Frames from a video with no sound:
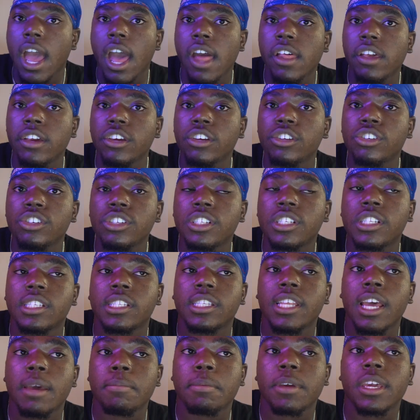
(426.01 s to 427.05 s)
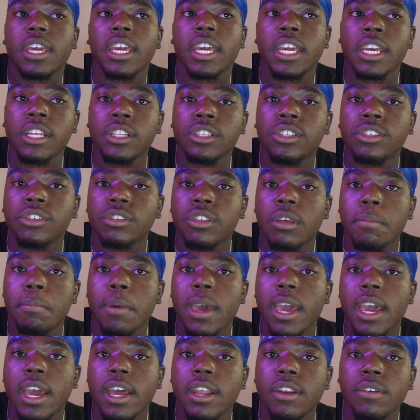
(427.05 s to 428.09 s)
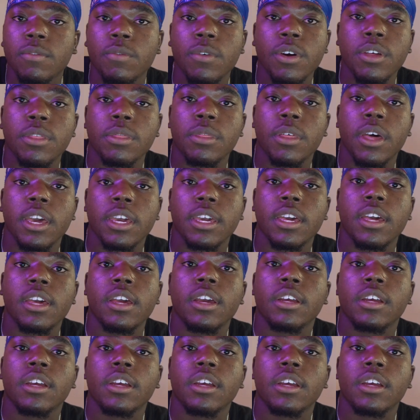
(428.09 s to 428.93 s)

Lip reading: and then you just step into the band with like